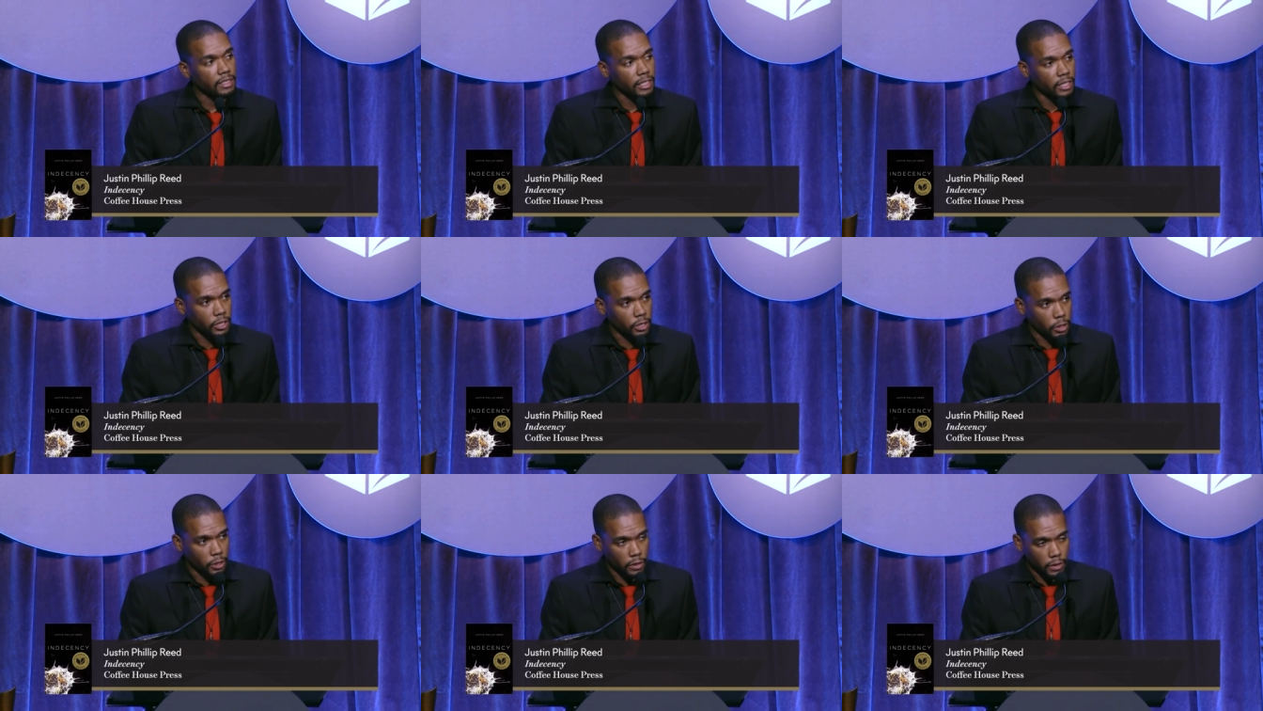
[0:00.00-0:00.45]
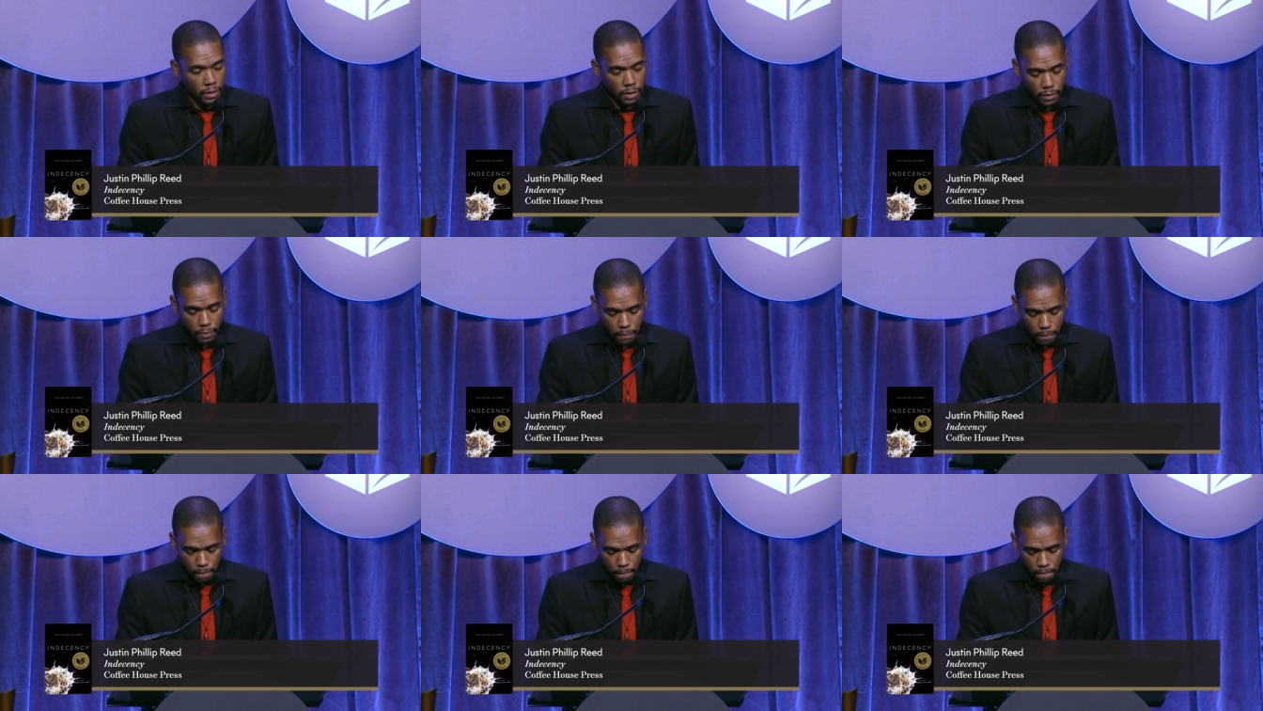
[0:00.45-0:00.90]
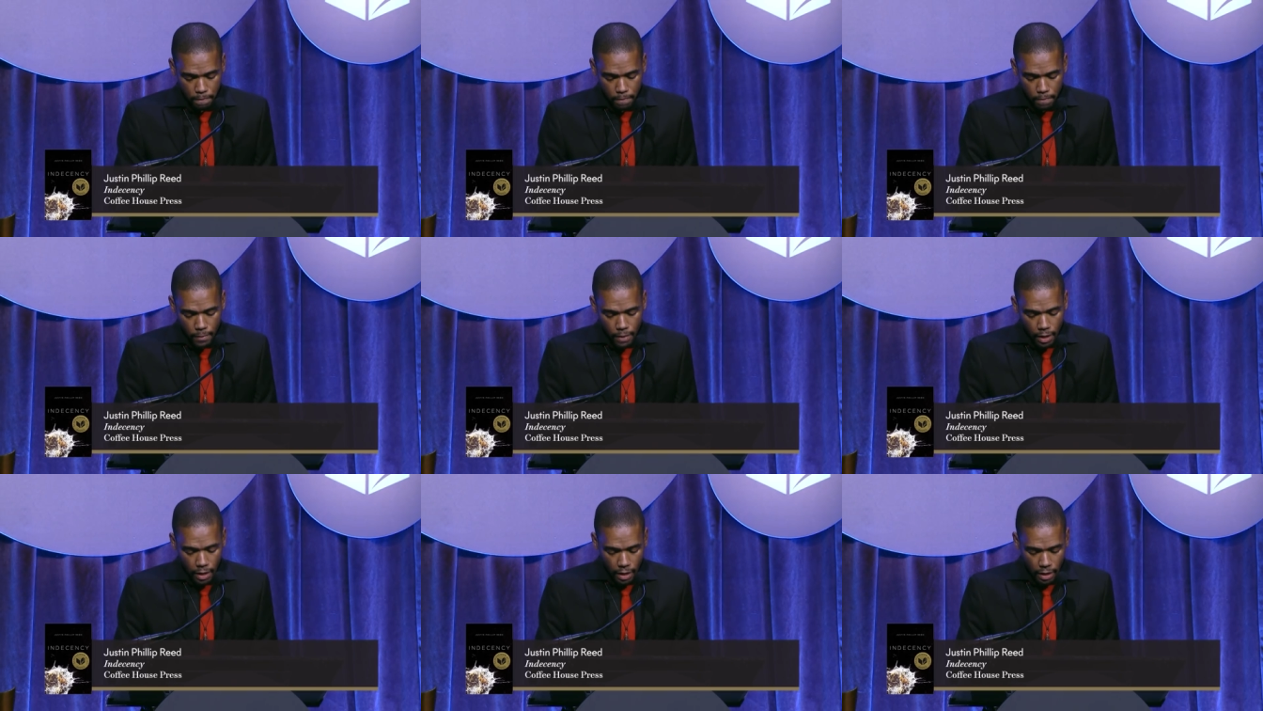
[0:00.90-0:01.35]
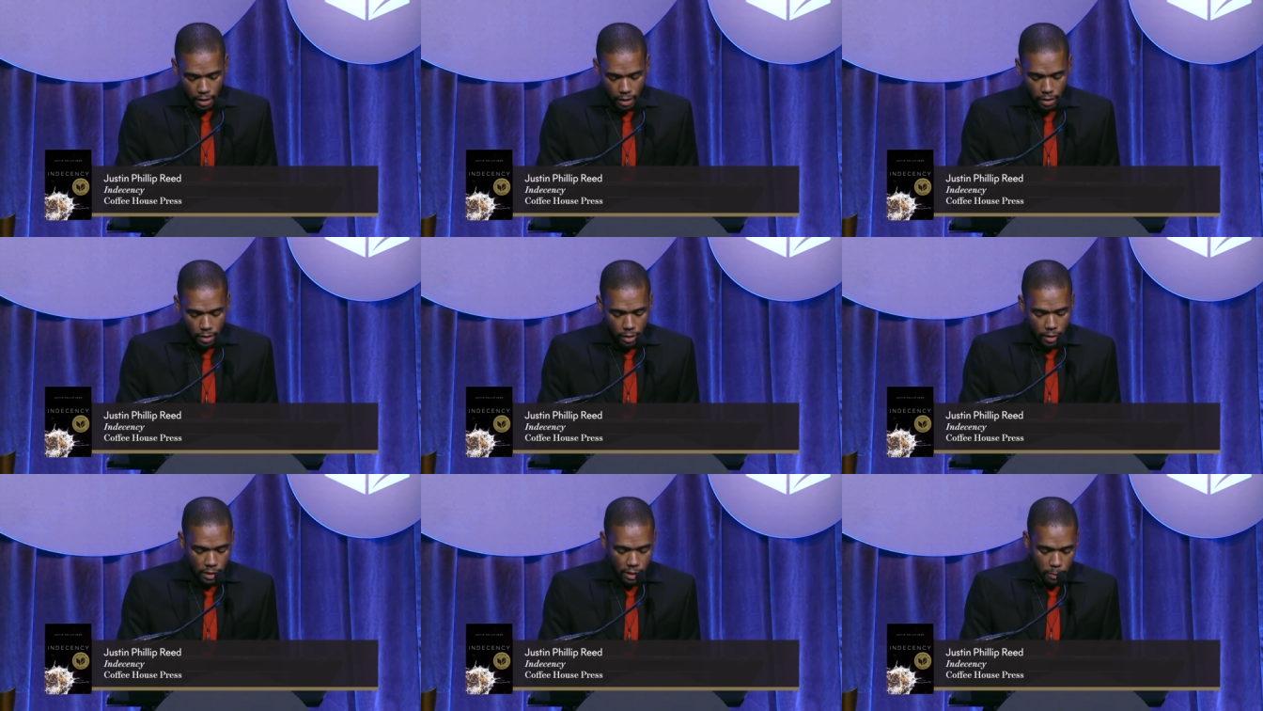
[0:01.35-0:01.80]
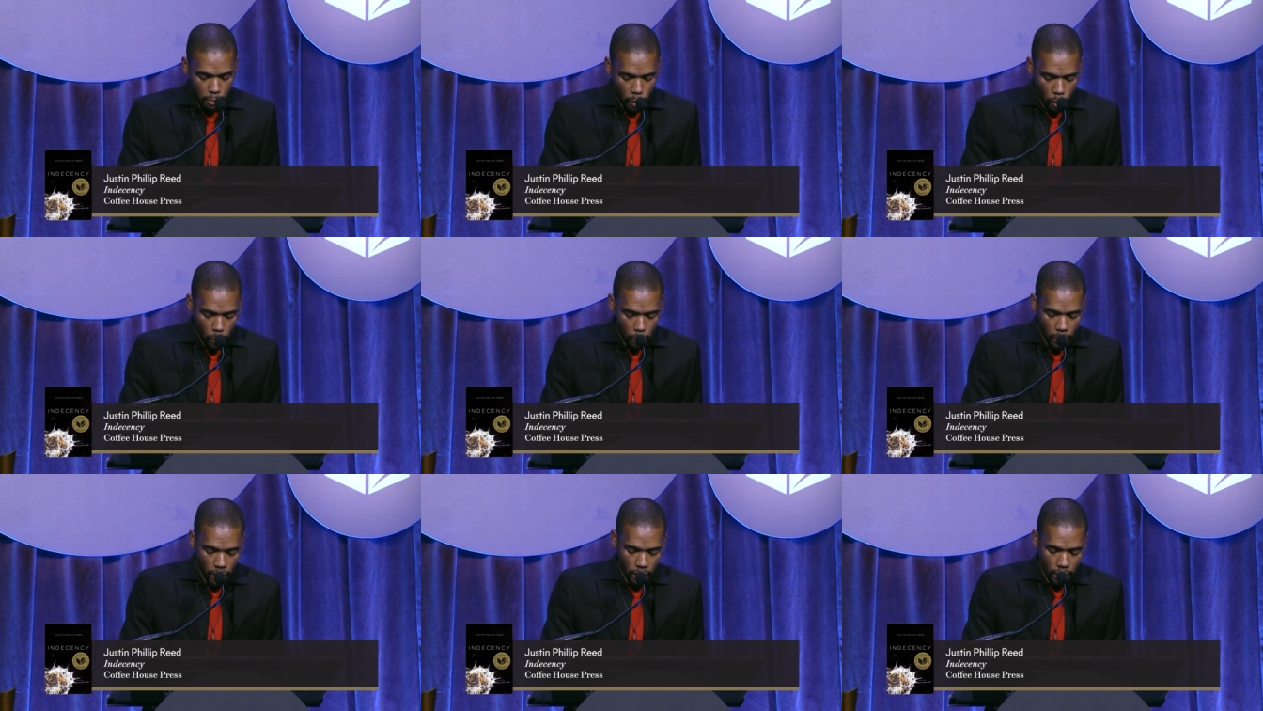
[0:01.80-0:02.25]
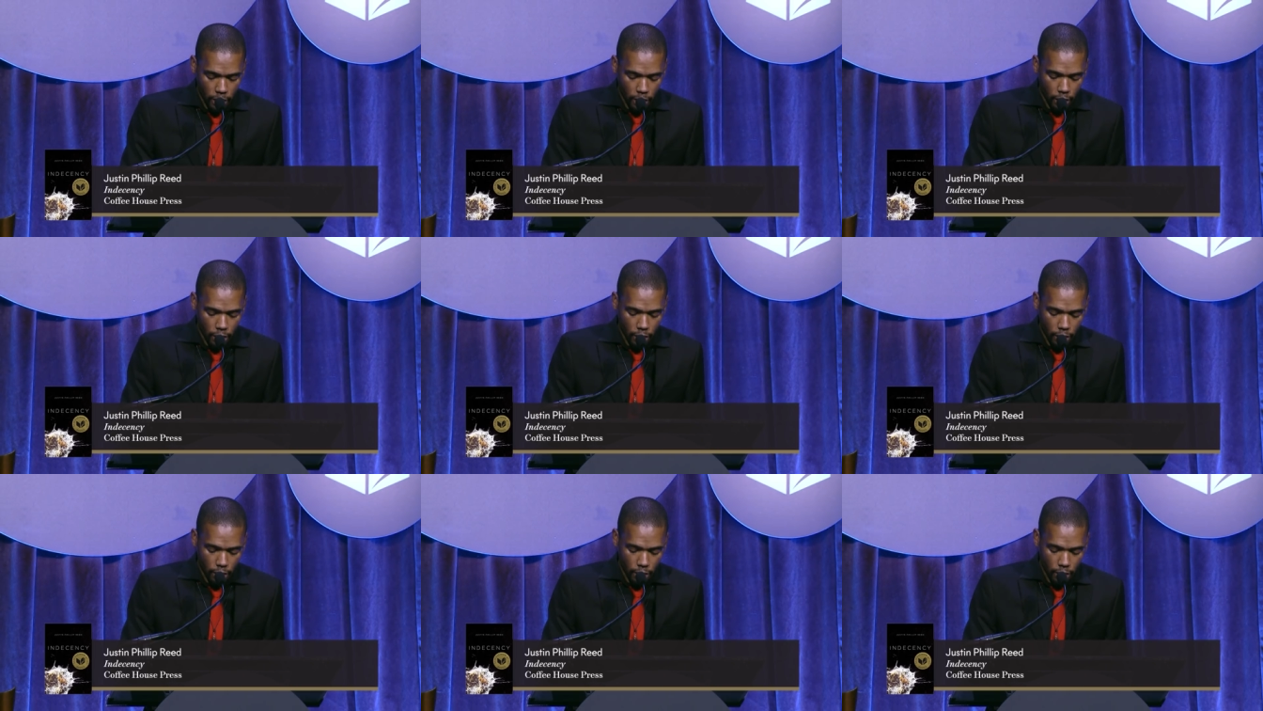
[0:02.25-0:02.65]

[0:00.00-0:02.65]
teachers, and in this moment,